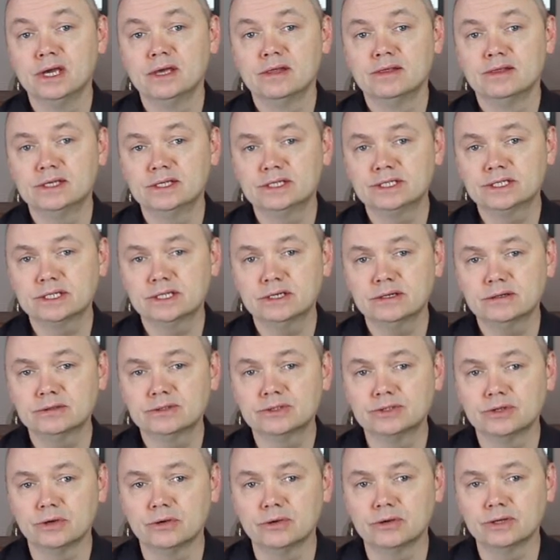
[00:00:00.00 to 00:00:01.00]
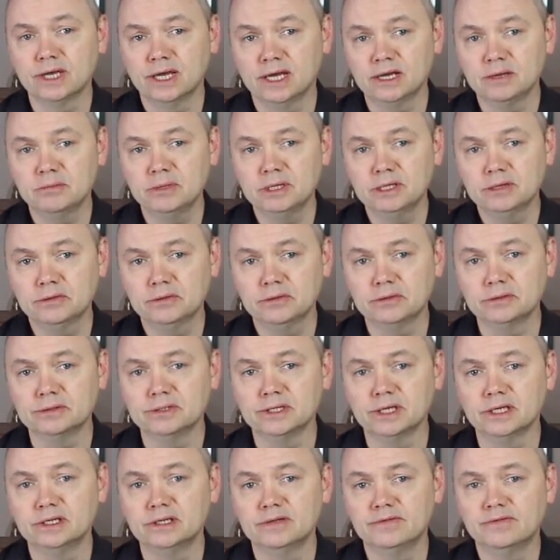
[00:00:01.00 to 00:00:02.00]
These skills, though, can be learned
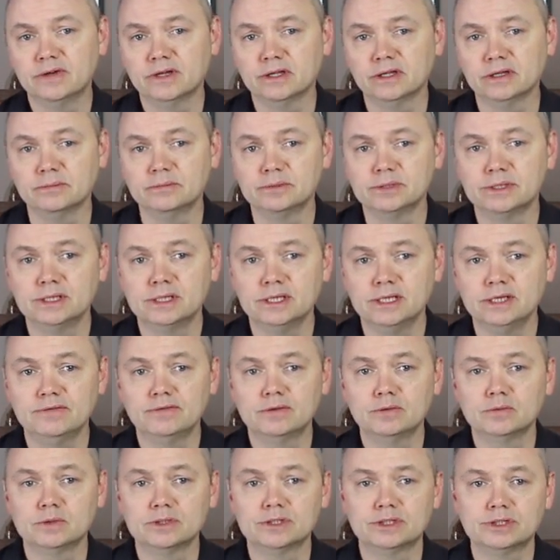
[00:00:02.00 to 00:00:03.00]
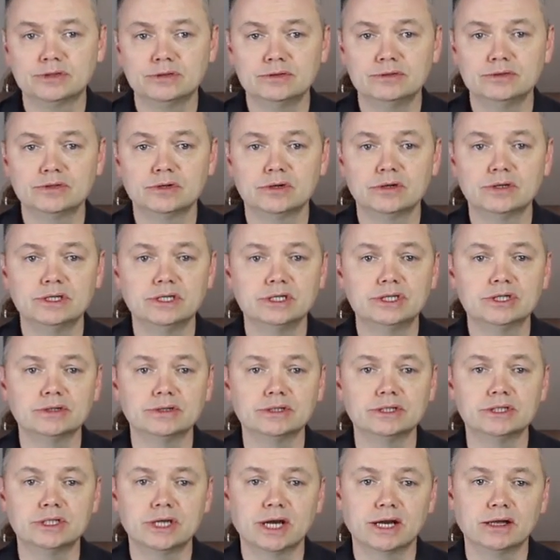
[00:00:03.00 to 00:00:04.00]
and developed even when students are
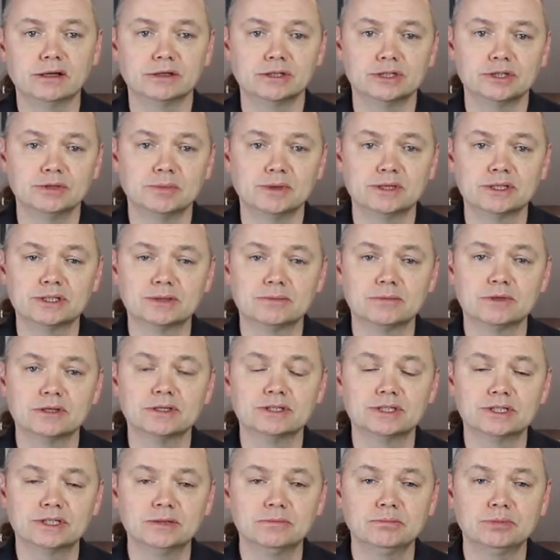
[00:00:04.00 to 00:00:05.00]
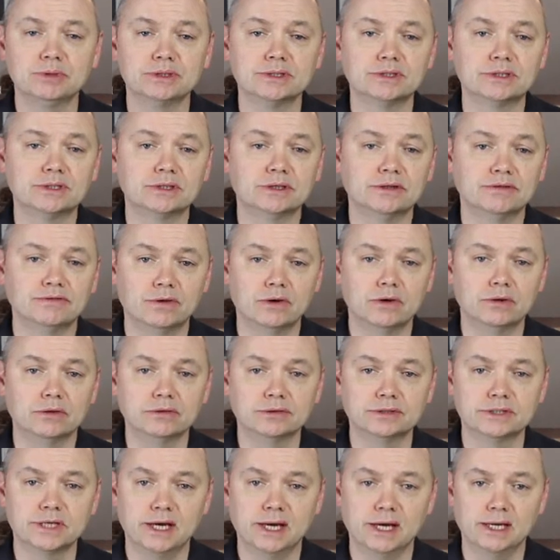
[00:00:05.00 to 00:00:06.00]
initially challenged by some of the simplest of aural
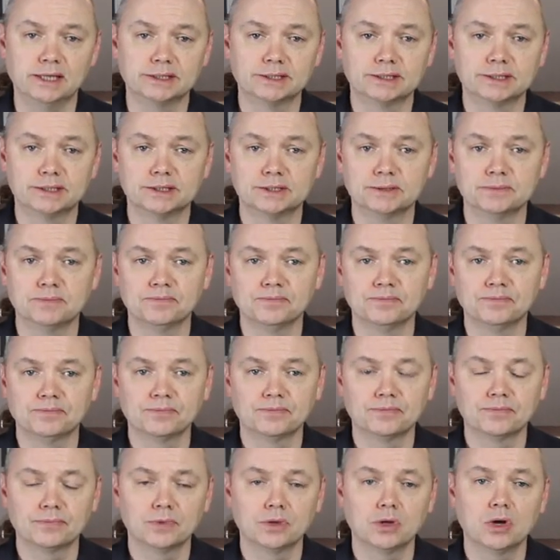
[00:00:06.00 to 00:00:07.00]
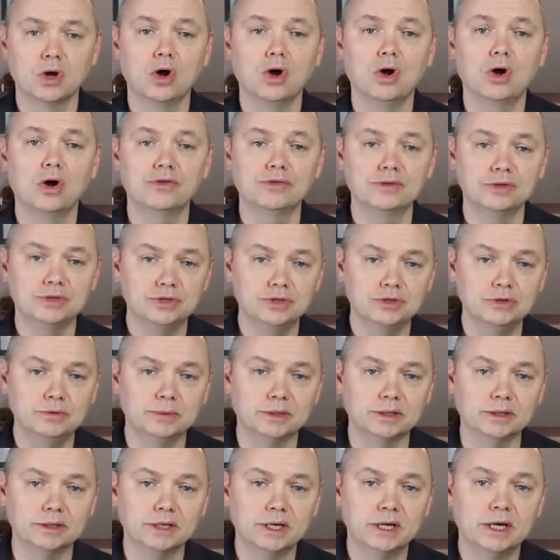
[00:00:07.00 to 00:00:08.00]
tasks. On the
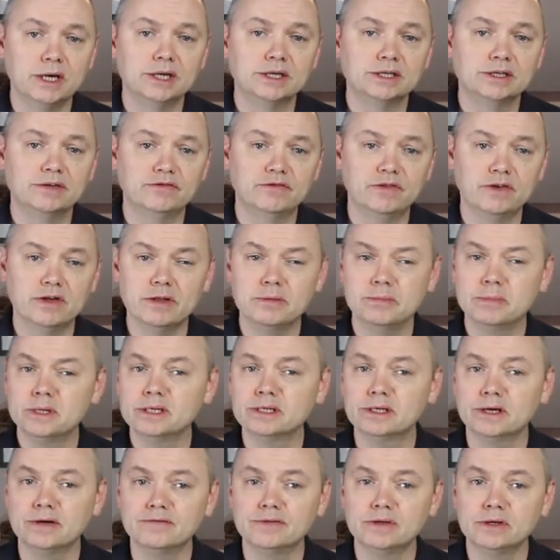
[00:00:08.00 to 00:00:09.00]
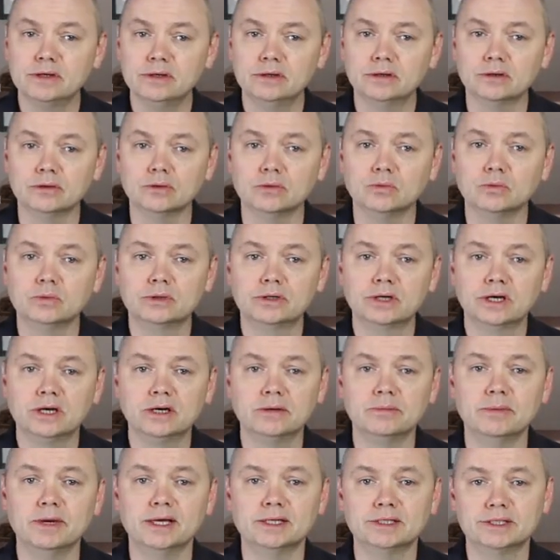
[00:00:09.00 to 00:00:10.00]
tuba, development of the ear will
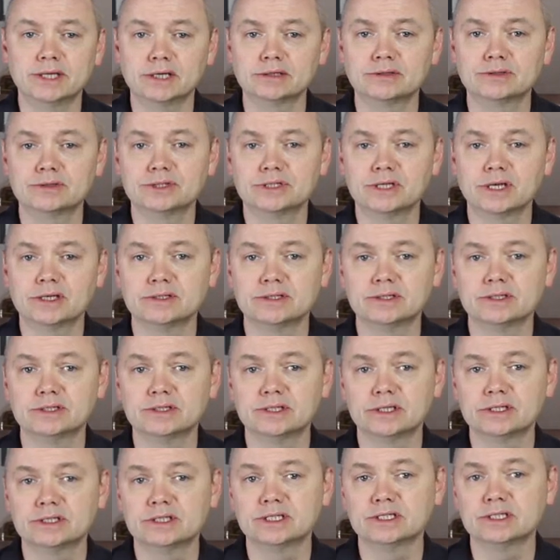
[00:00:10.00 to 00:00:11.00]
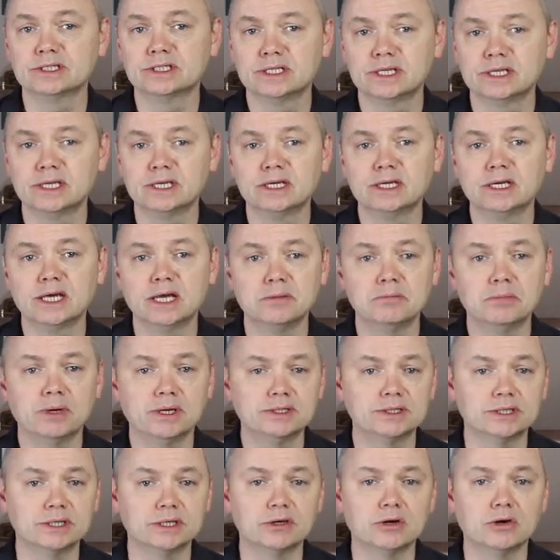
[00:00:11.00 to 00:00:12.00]
come as exercises such as singing and
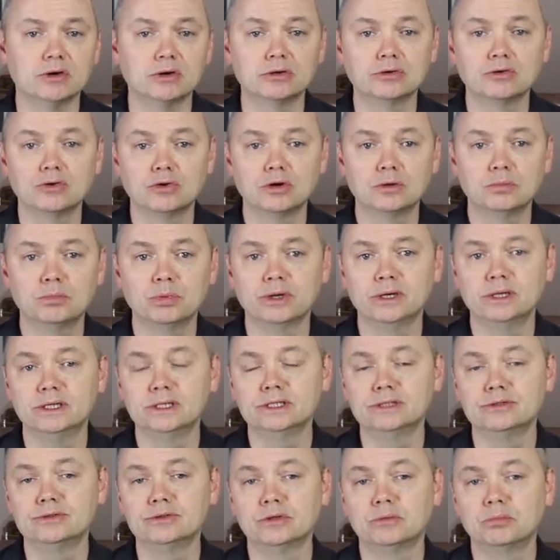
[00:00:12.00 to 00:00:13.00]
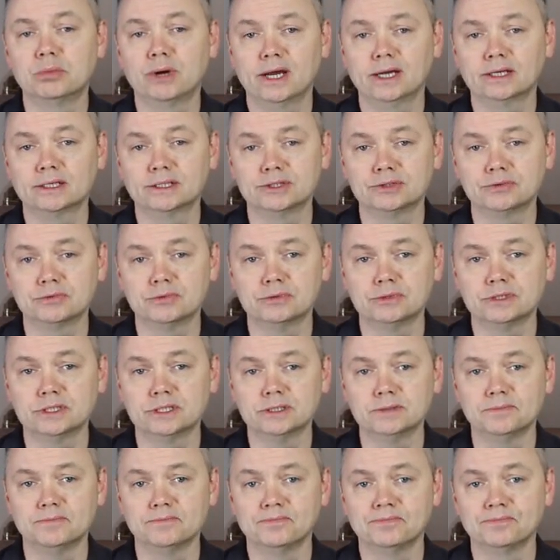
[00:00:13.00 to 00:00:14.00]
buzzing are incorporated into a practice
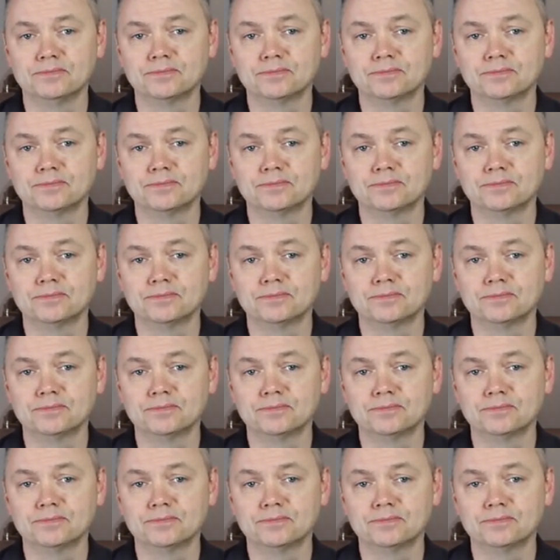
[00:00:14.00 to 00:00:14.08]
routine.